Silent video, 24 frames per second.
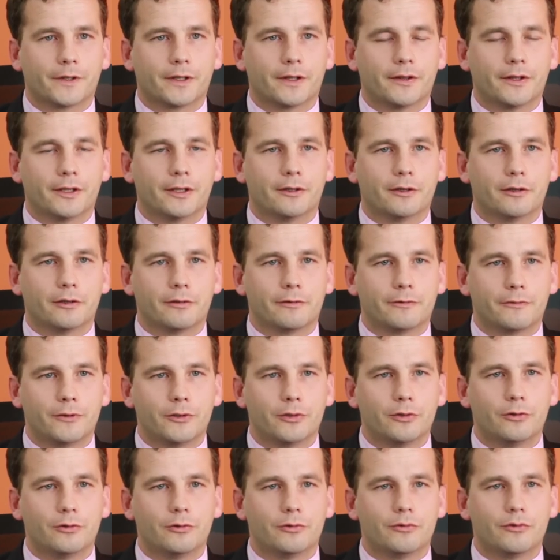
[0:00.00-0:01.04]
There are a
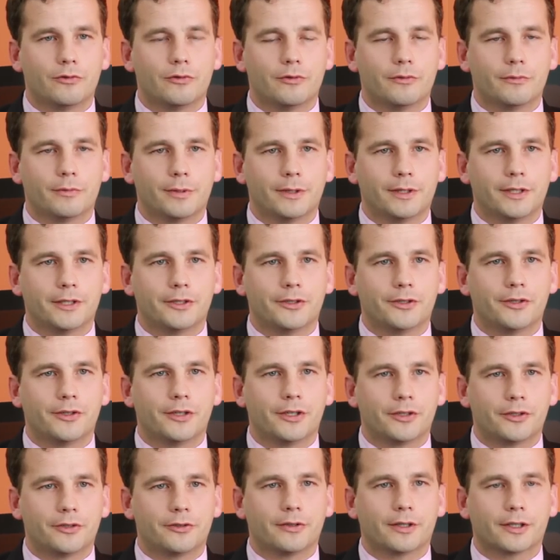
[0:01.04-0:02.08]
few police
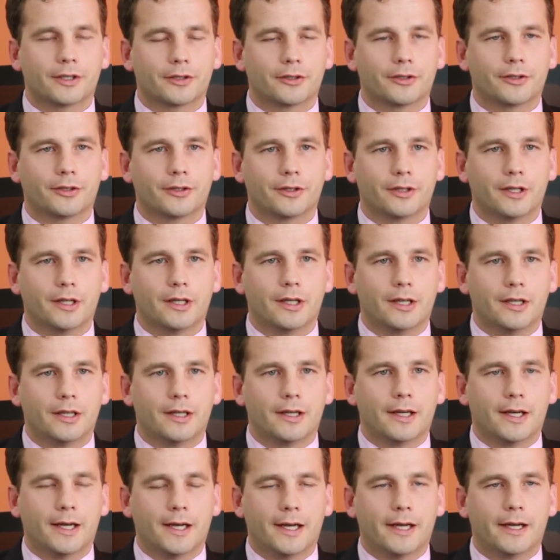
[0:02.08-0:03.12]
districts
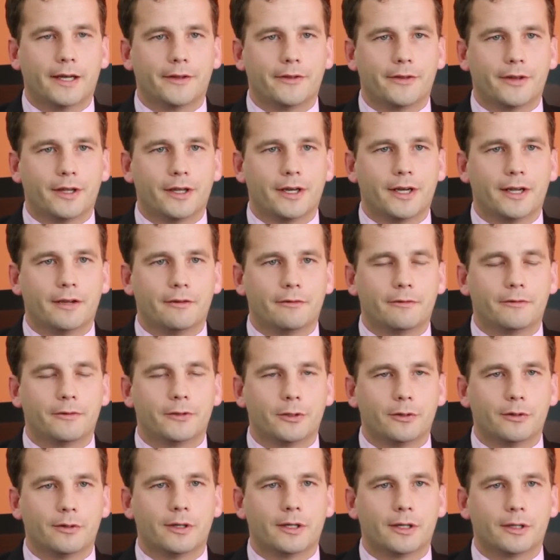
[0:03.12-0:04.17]
that have
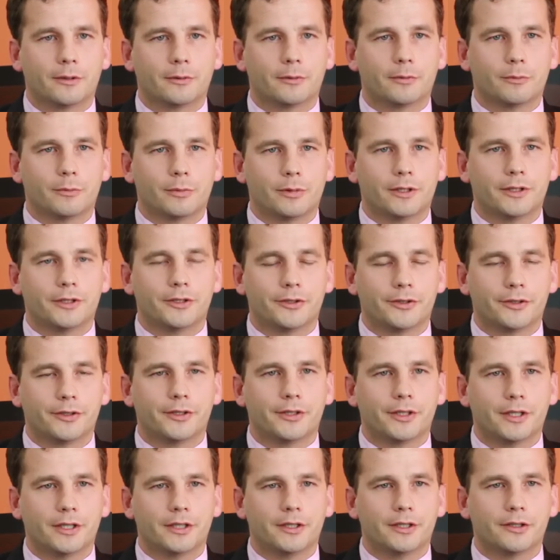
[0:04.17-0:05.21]
fewer police than
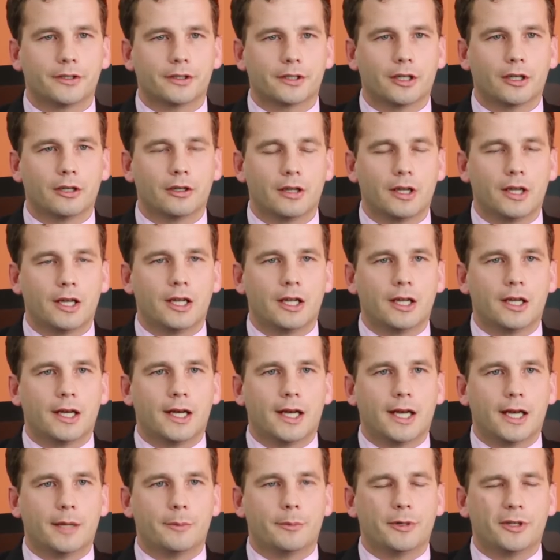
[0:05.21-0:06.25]
10 years ago,
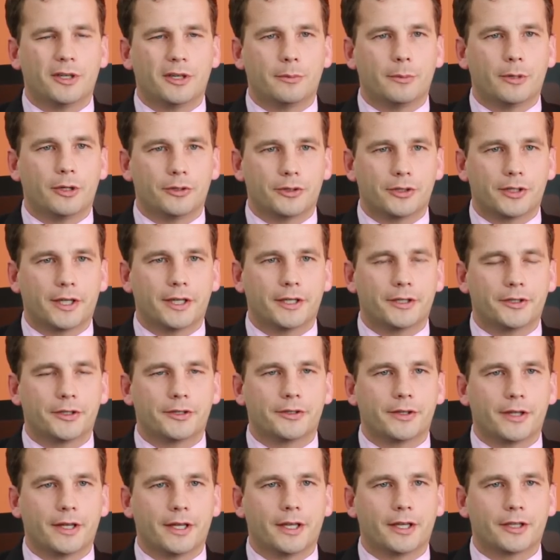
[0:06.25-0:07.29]
but in most
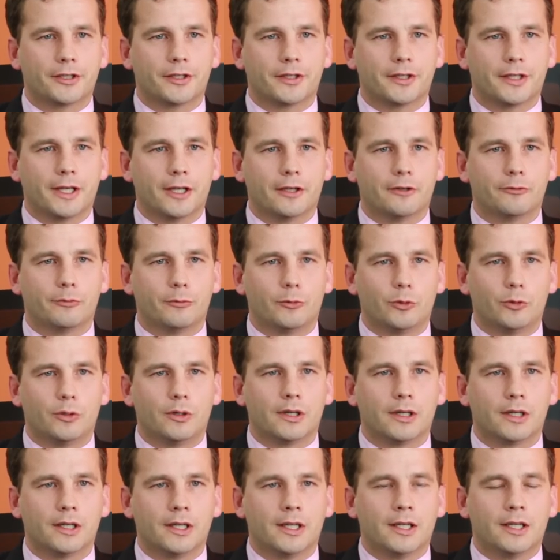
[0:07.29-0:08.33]
cases they actually have
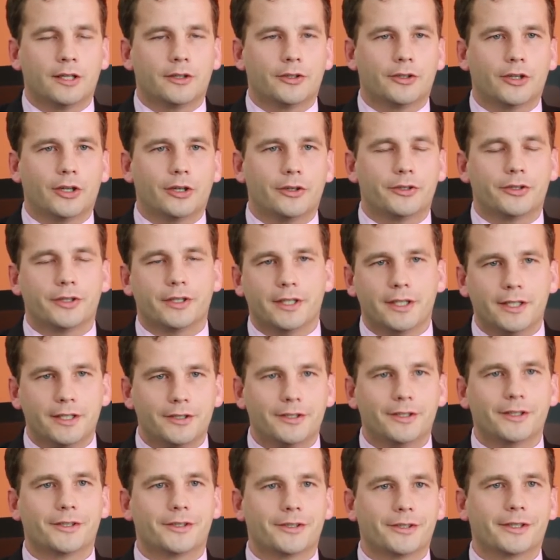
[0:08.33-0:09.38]
more. So it's the
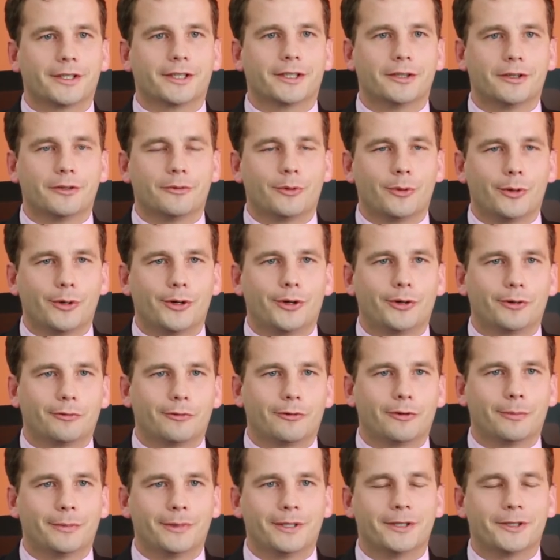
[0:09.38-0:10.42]
easiest thing in the world
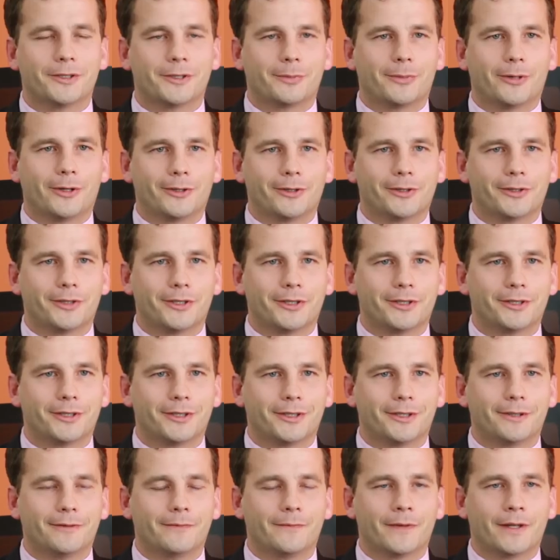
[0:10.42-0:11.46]
for me as a
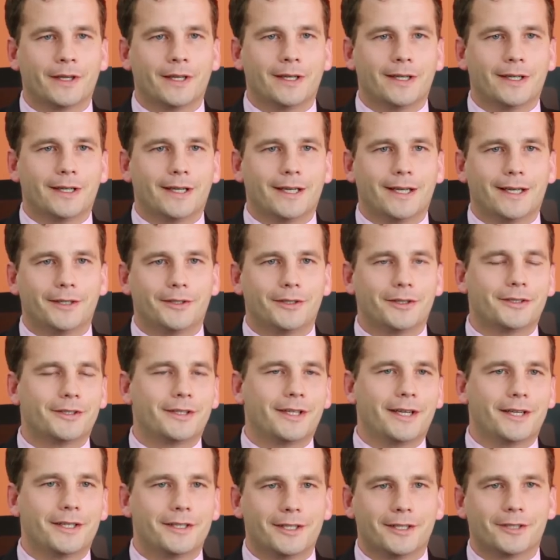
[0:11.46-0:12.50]
politician to
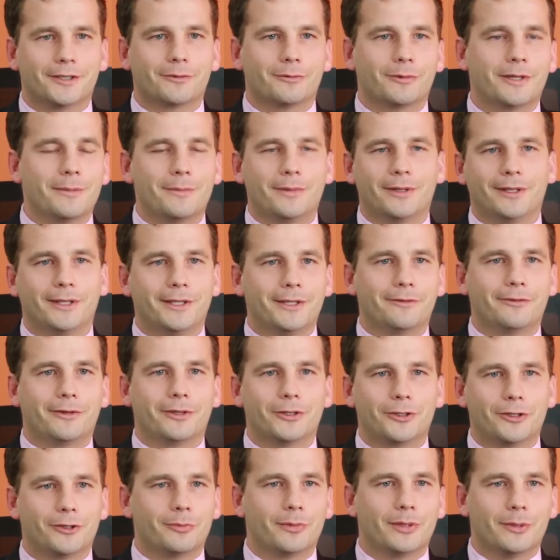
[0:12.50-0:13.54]
say, yes, we believe there
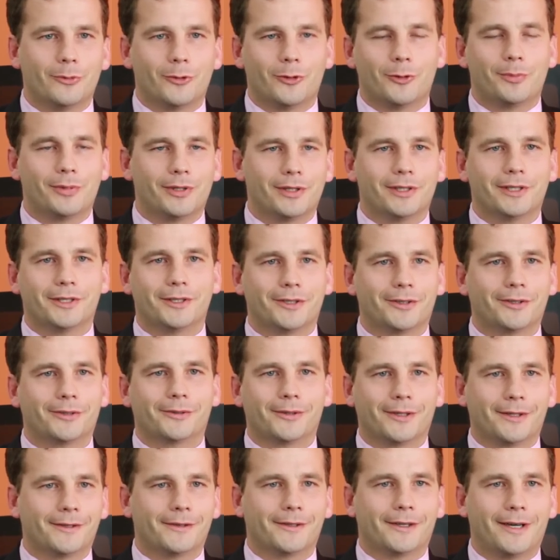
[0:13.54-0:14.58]
should be more police
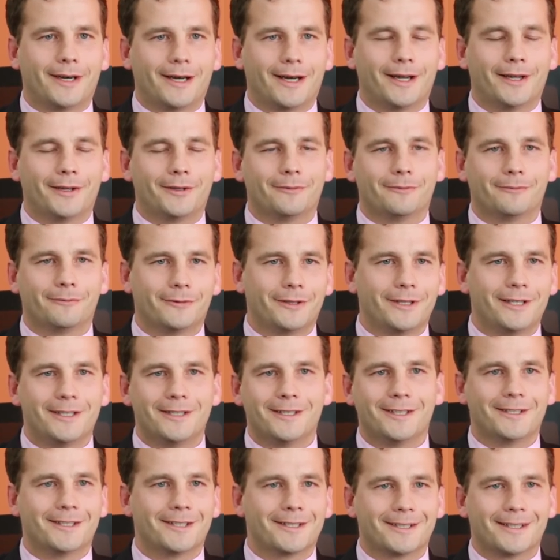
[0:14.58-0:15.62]
hired.
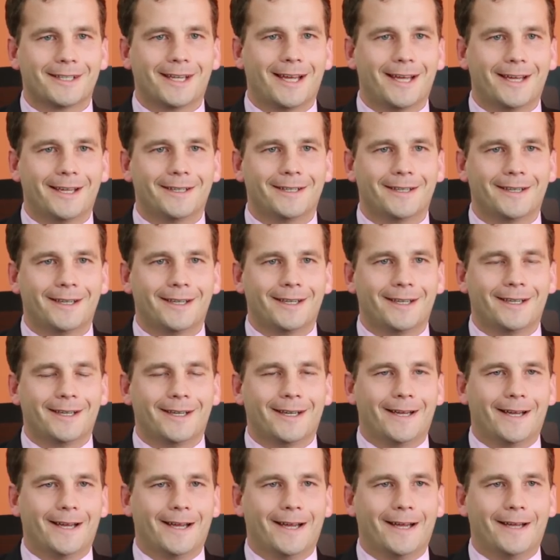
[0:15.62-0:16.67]
Easy to say,
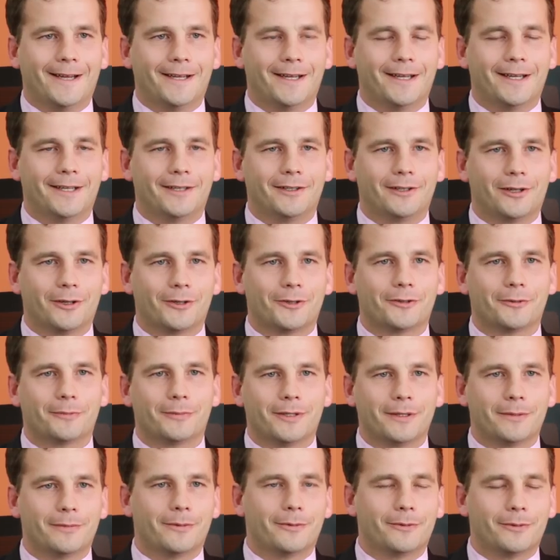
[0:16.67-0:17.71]
and lots of
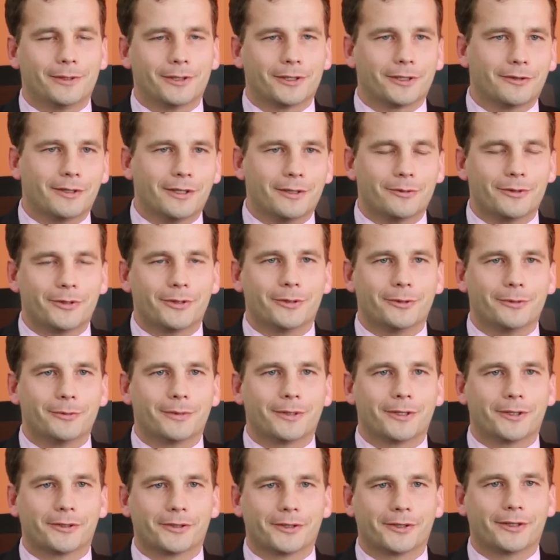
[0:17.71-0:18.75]
people will agree with you
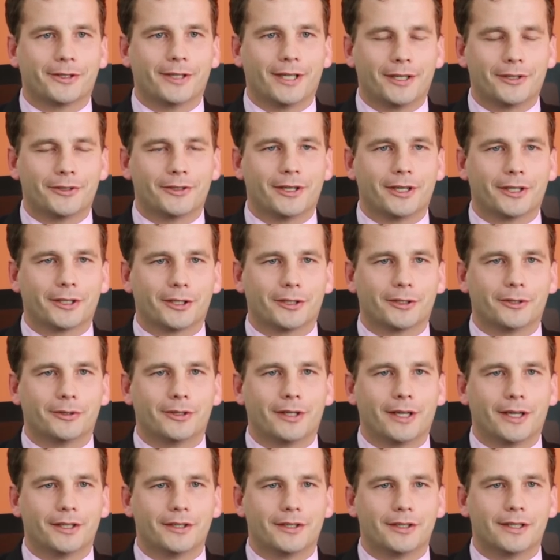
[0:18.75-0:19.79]
because it sounds like a good
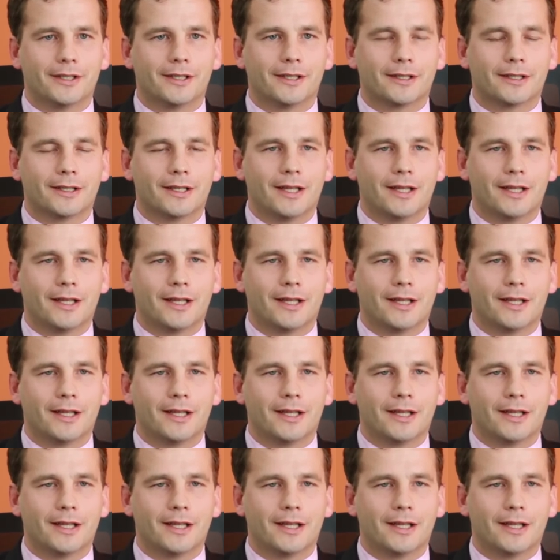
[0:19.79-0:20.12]
idea.